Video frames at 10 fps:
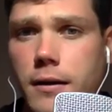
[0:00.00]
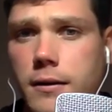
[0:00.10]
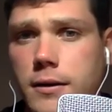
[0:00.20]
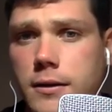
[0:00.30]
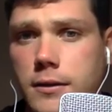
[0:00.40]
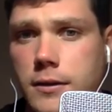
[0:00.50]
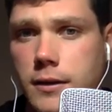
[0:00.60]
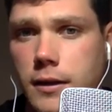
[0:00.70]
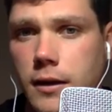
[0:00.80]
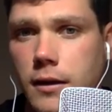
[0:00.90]
Wow, yeah, it
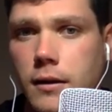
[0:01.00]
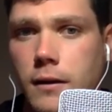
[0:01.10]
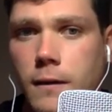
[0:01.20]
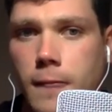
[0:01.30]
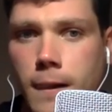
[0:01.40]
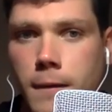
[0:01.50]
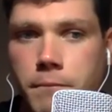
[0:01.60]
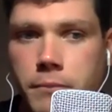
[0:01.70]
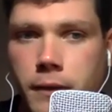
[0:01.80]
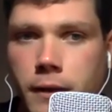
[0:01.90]
was a
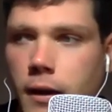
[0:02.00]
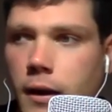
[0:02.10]
long time ago.